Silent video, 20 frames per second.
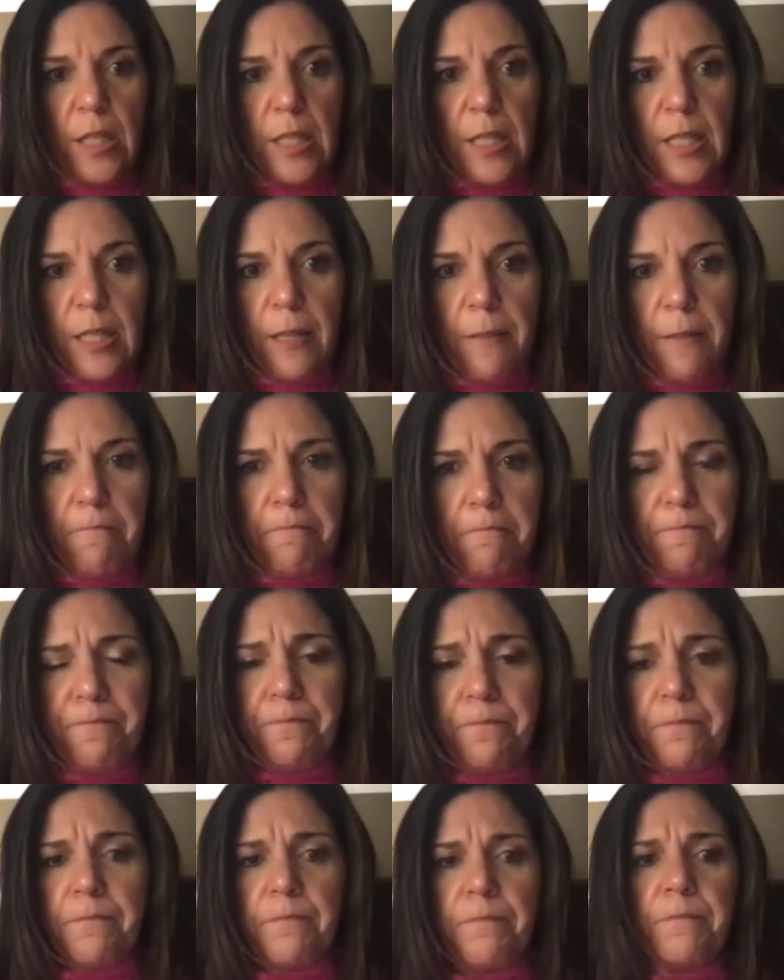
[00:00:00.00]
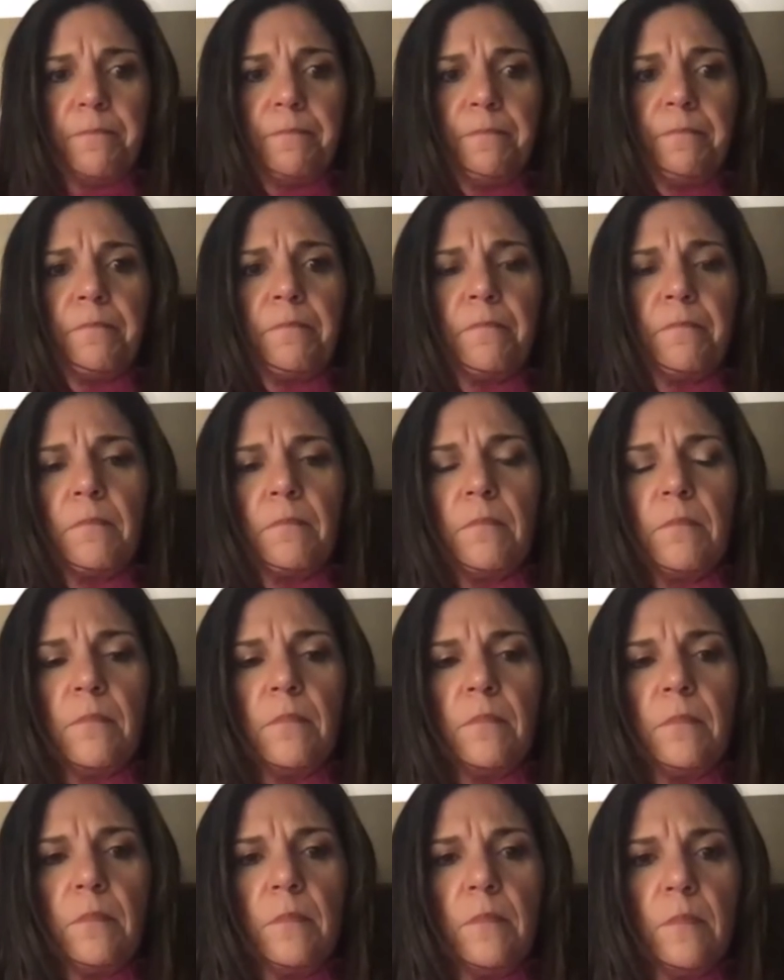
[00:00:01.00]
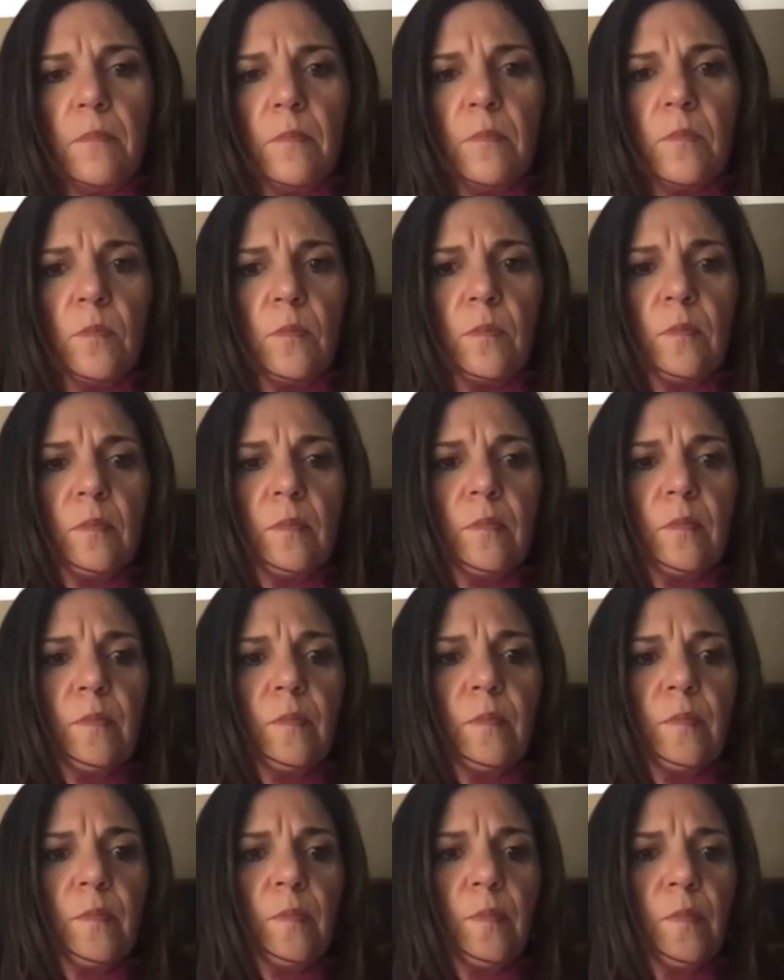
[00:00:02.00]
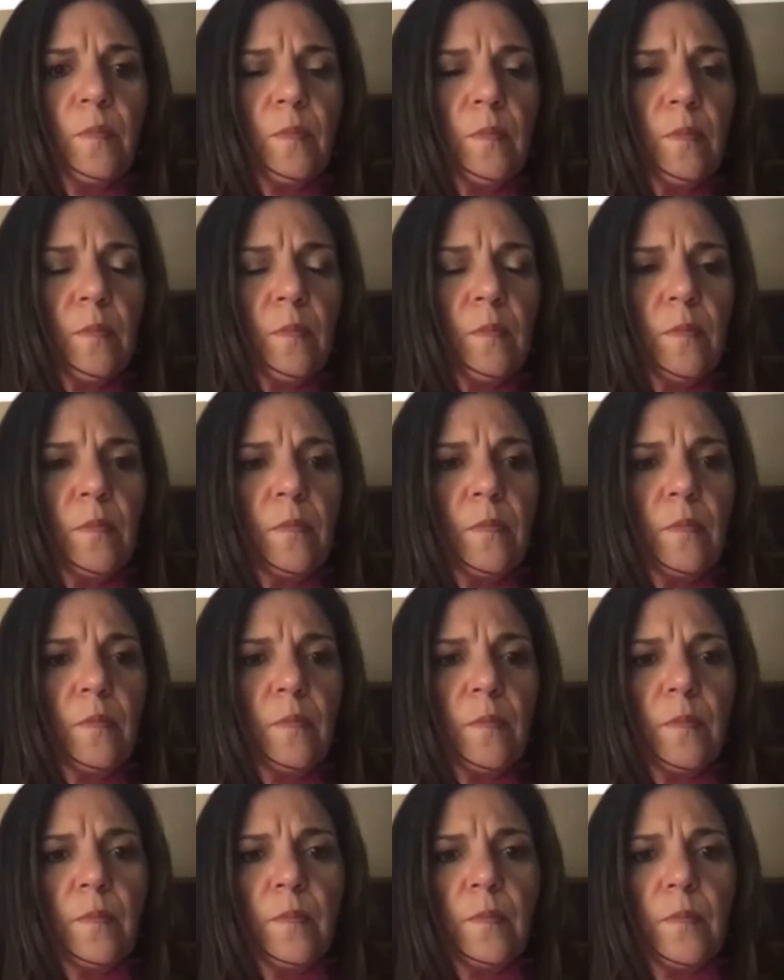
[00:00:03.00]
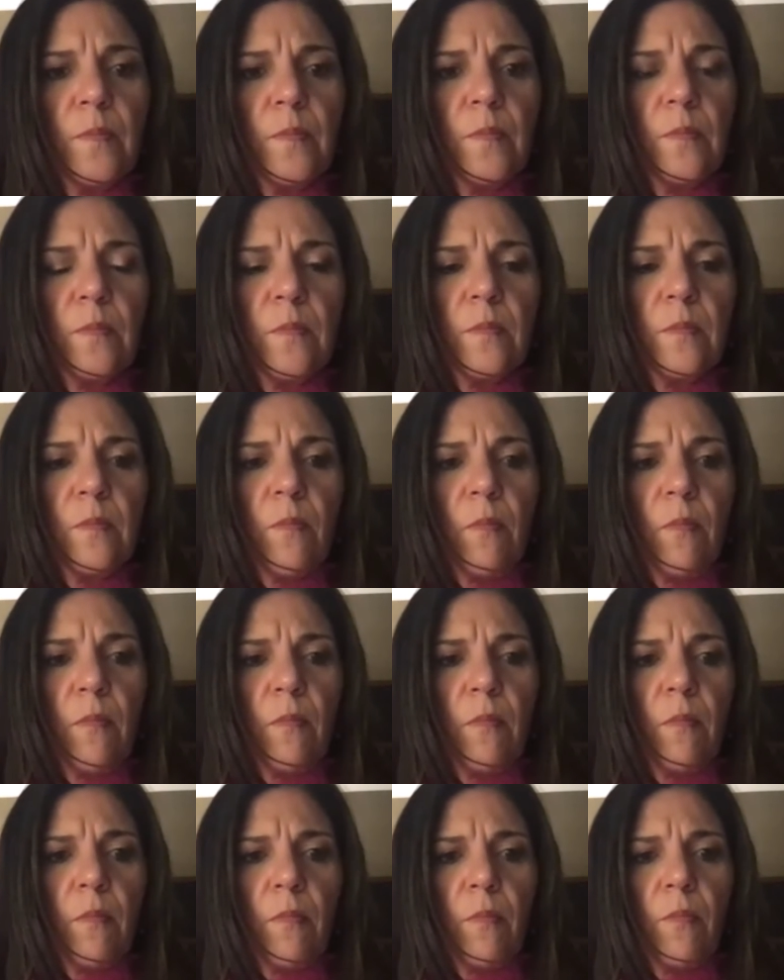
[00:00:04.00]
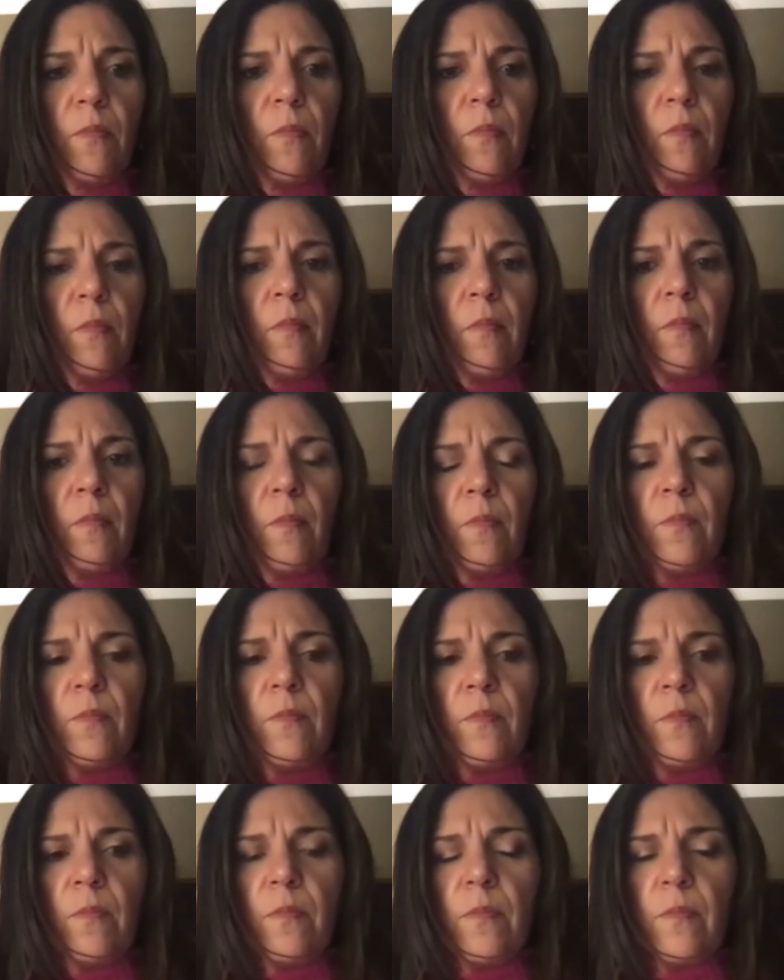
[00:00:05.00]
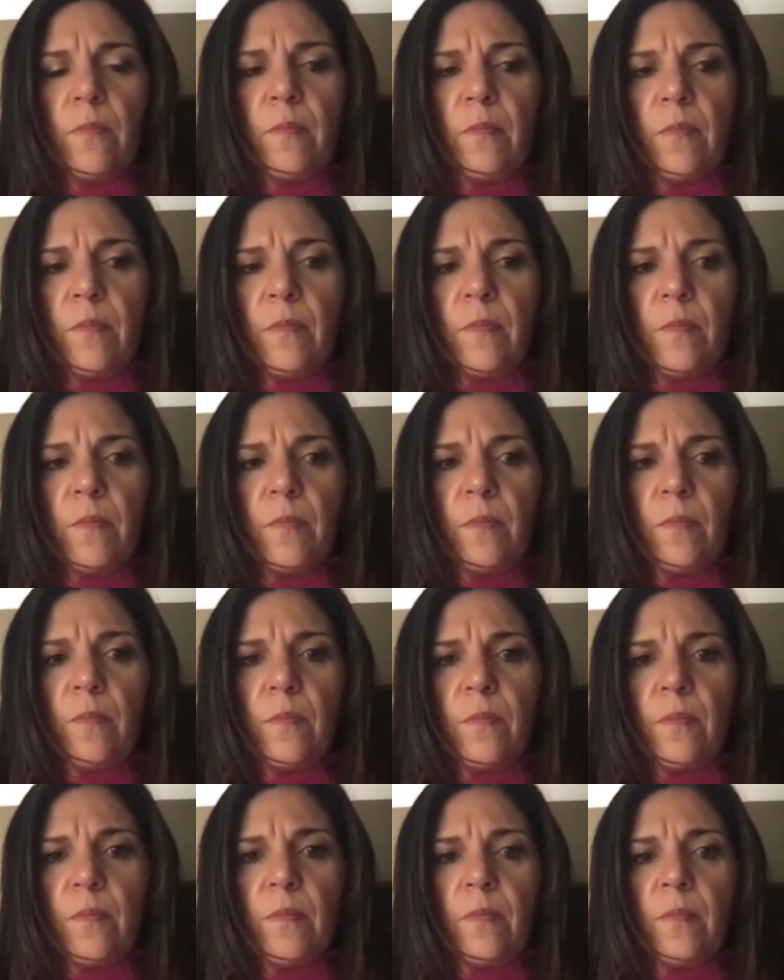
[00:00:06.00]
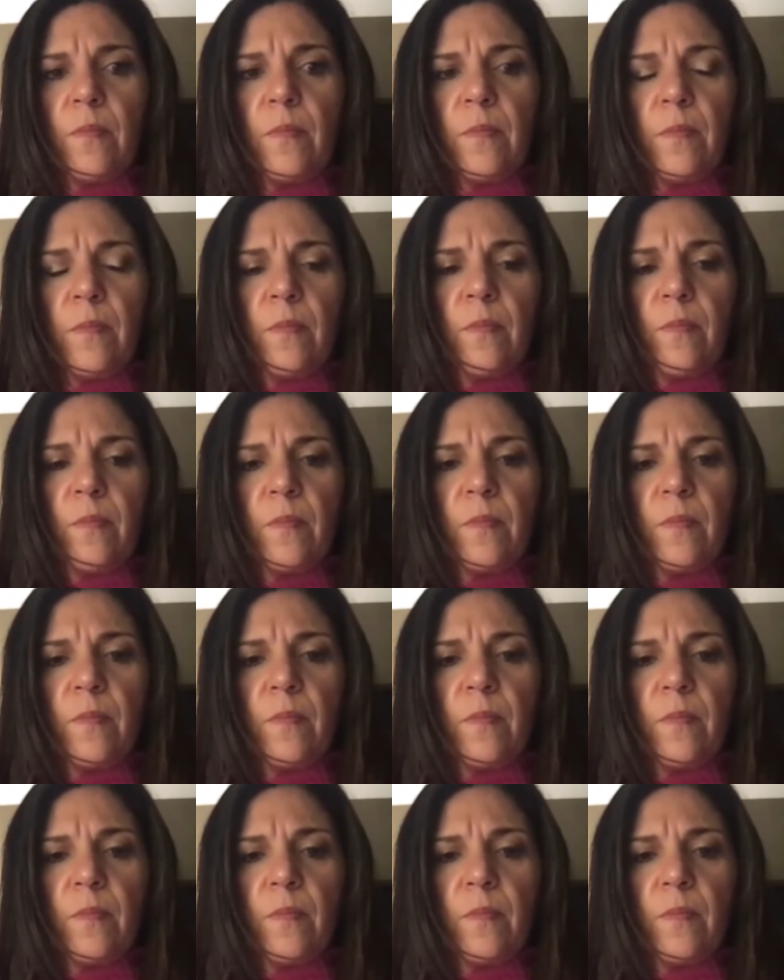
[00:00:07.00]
No one is speaking in this clip.